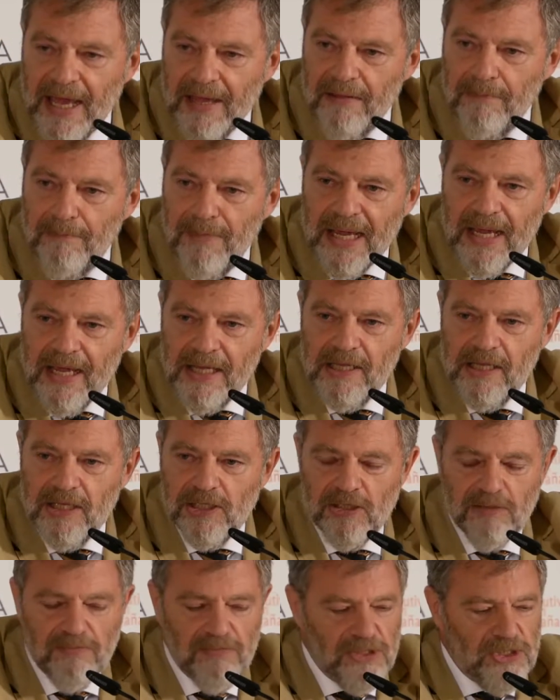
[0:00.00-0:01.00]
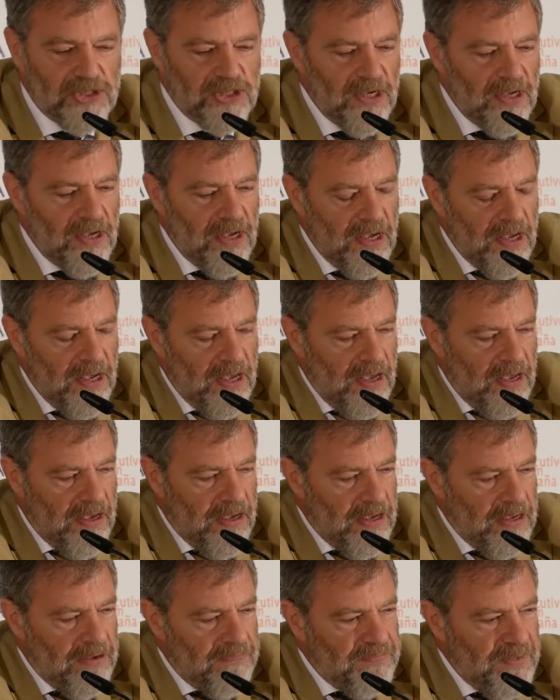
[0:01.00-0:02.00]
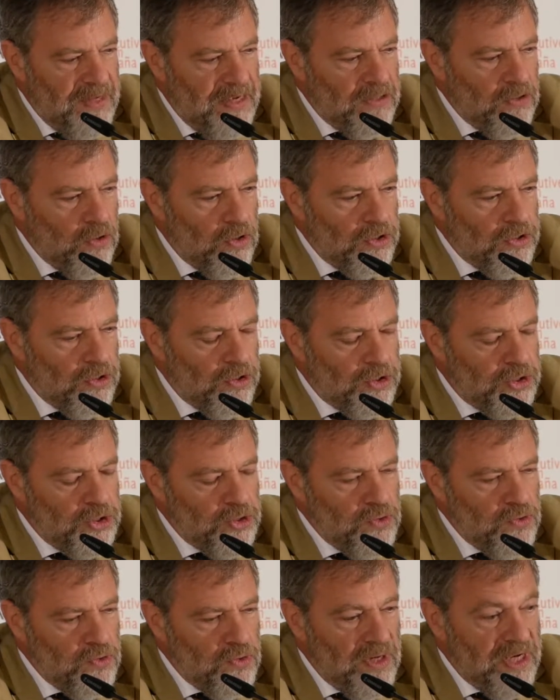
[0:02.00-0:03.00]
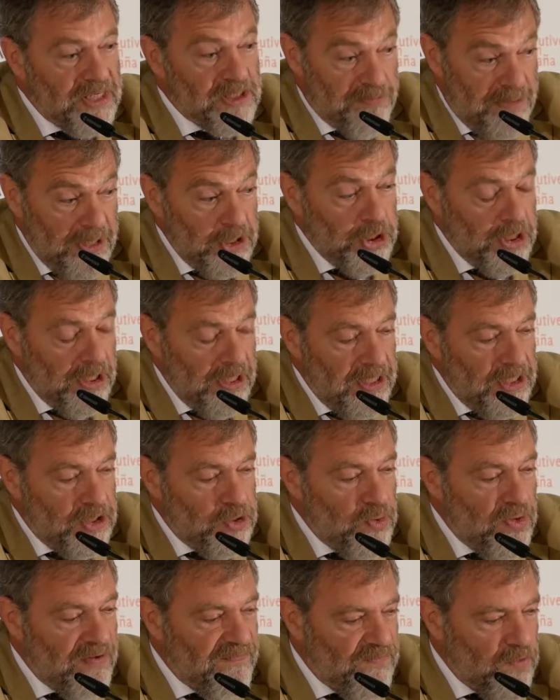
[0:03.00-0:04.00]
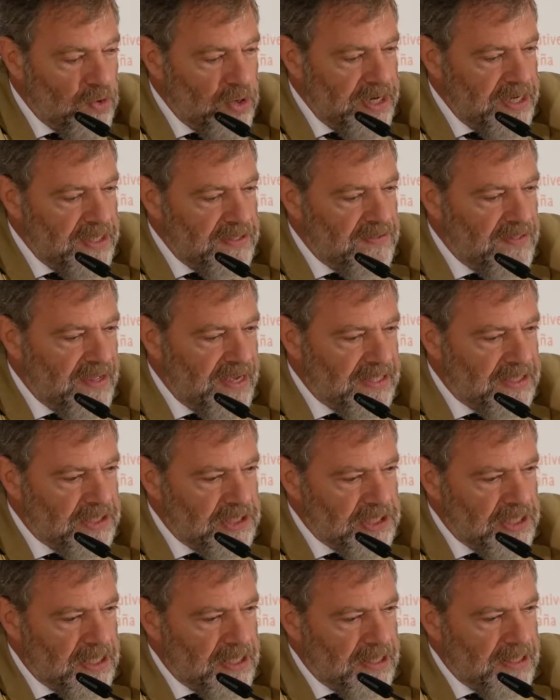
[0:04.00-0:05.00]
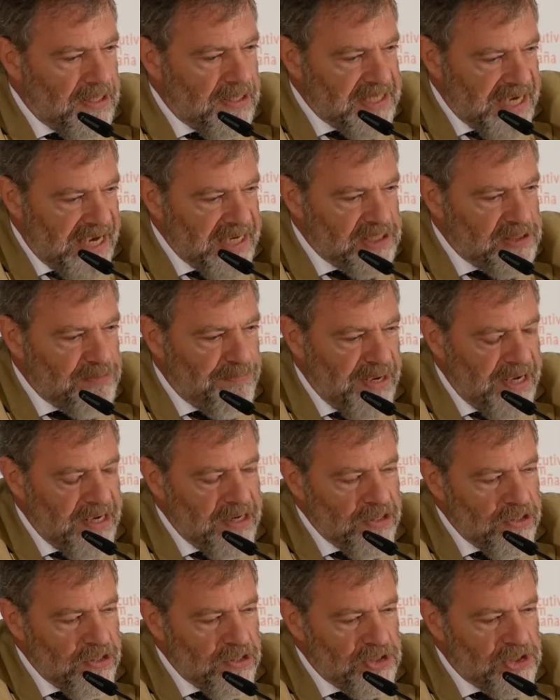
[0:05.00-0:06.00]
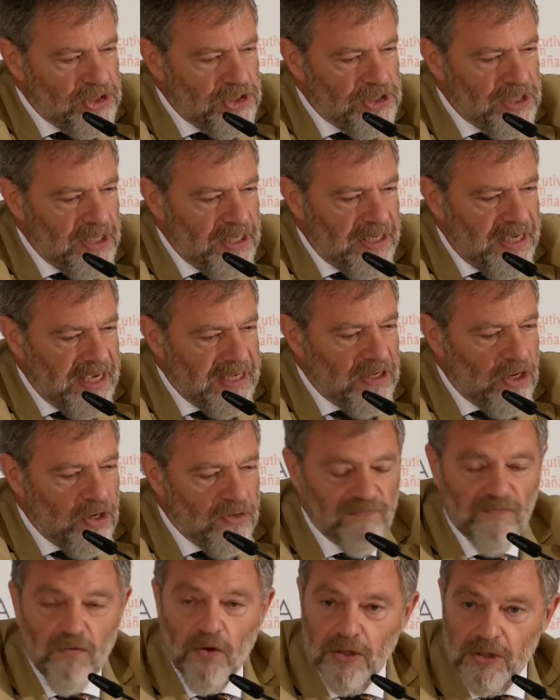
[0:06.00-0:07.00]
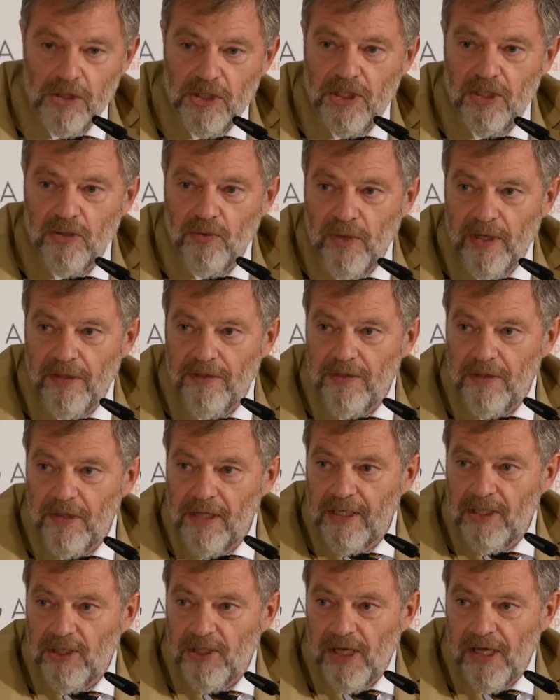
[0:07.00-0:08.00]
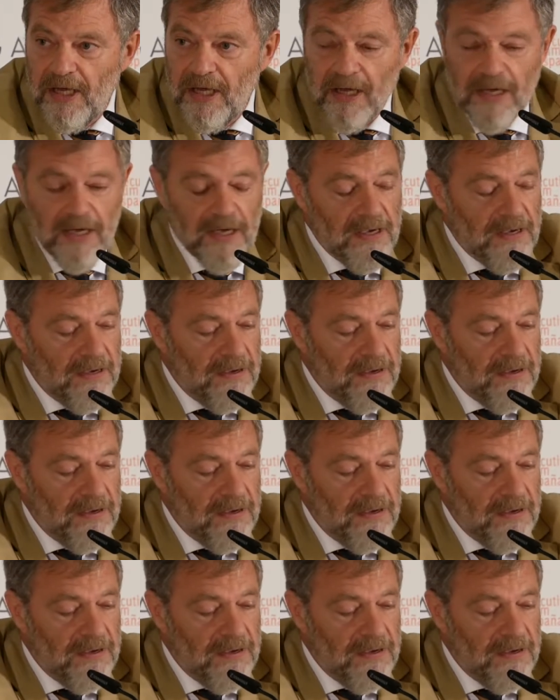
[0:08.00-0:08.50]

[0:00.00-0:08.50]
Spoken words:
mechanisms in order to, especially to avoid that taxpayers get confronted with, let's say,